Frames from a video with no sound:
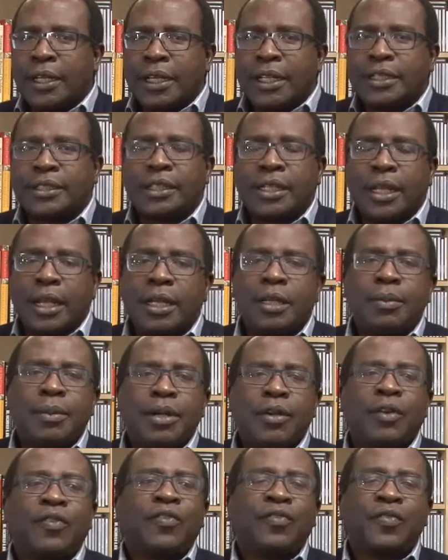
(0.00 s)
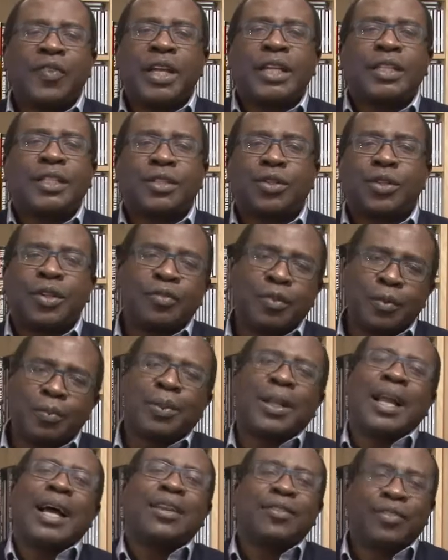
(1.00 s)
It's an element of faith to even
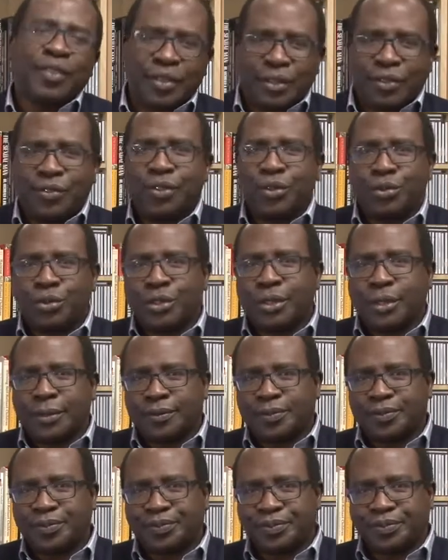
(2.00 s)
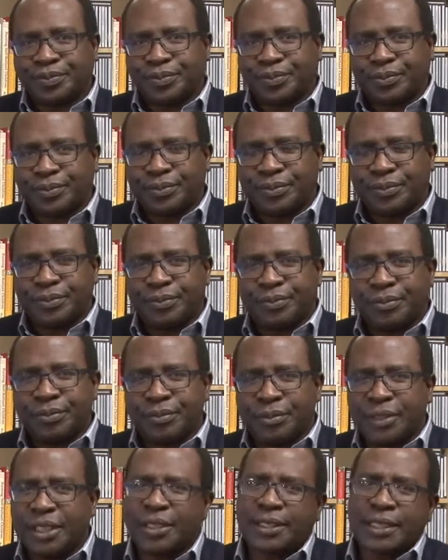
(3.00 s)
plan for the future.
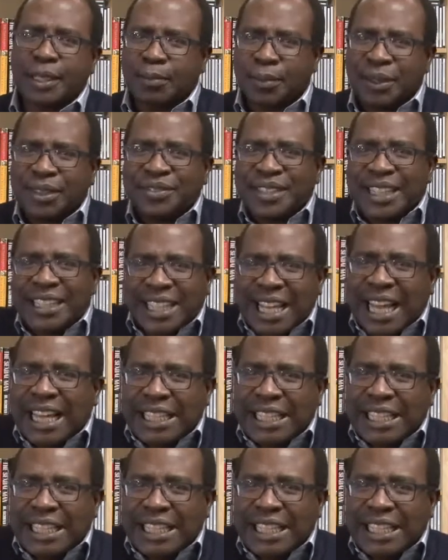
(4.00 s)
Because I believe that there